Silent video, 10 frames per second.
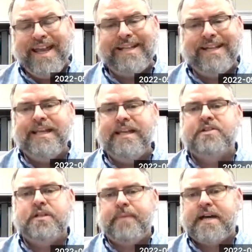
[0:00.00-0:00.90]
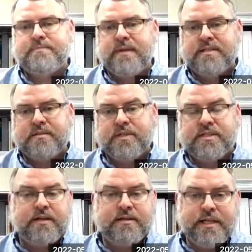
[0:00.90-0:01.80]
and the leadership aspects in
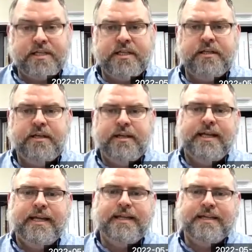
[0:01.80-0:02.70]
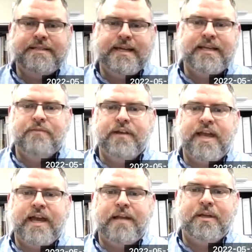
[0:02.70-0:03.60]
which they are teaching in the Executive
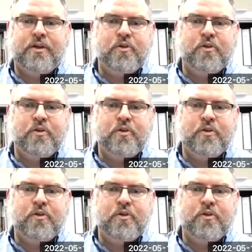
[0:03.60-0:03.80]
Academy.